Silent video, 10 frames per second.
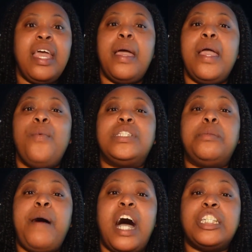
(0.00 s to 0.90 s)
it was
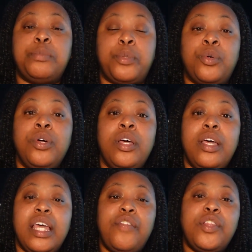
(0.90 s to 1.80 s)
impossible,
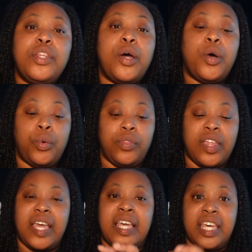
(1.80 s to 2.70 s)
even though
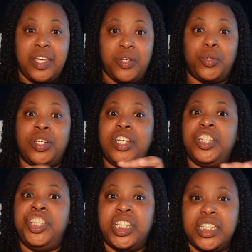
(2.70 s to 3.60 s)
they killed
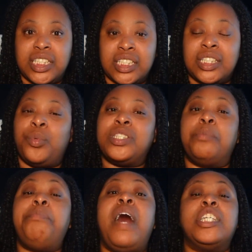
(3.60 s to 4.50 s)
Jesus, it was
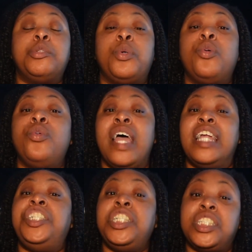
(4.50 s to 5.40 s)
impossible that
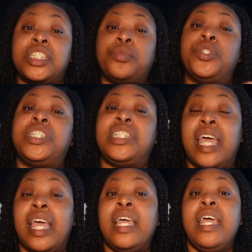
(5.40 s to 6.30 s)
Jesus would
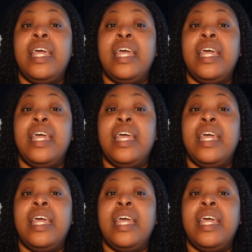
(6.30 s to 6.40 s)
stay